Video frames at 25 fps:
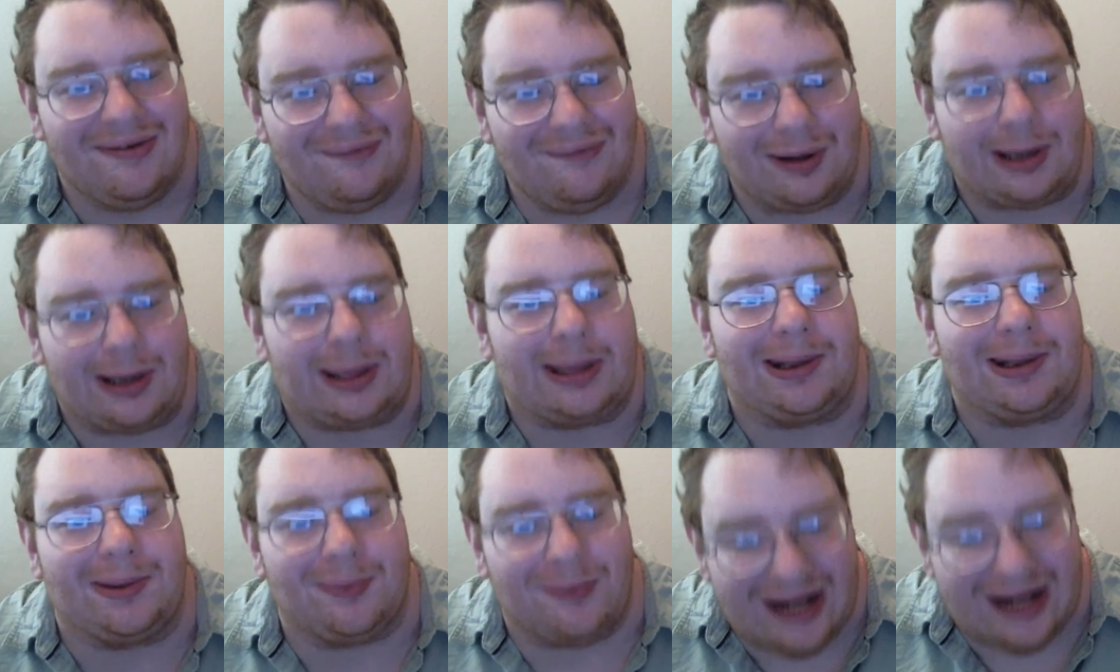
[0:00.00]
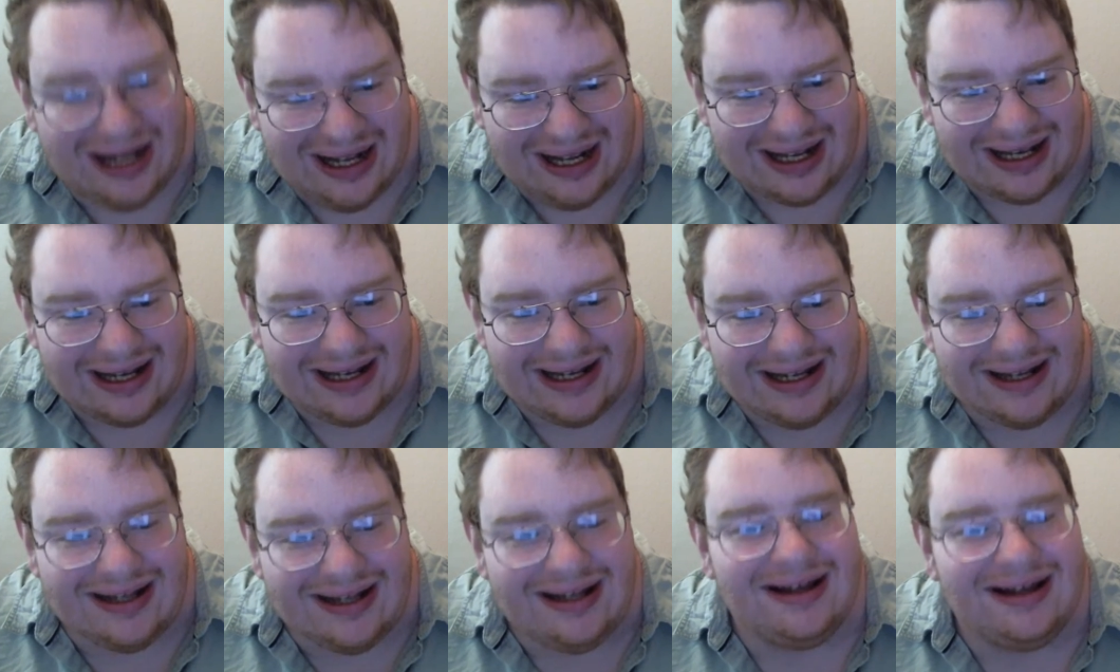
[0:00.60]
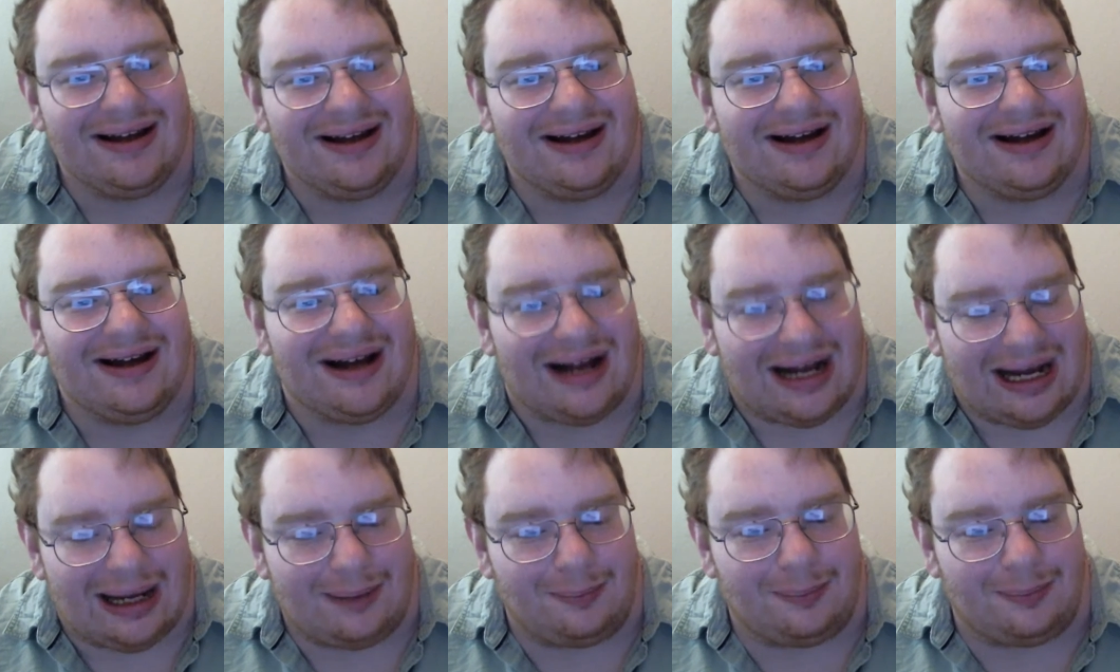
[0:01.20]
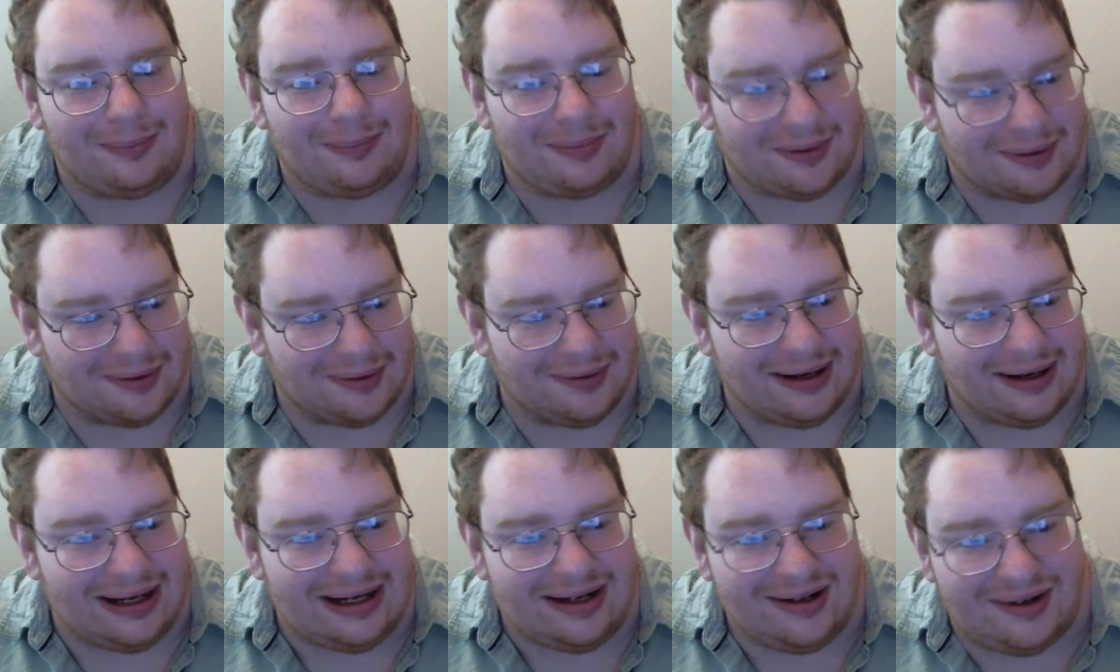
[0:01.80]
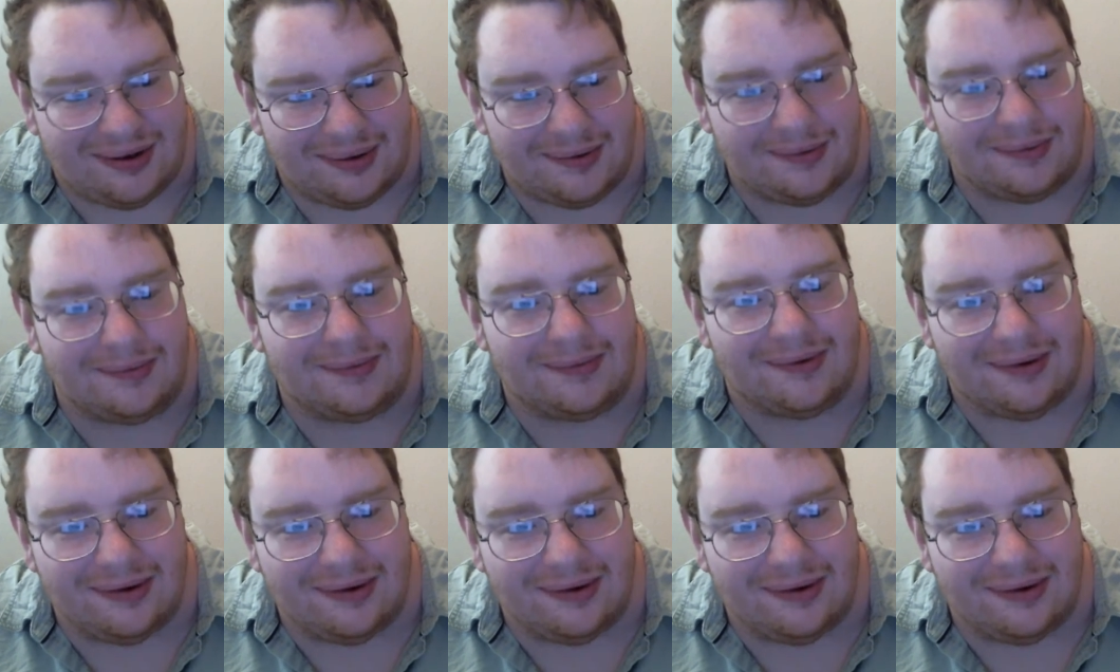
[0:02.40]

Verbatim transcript: which is why I'm turning to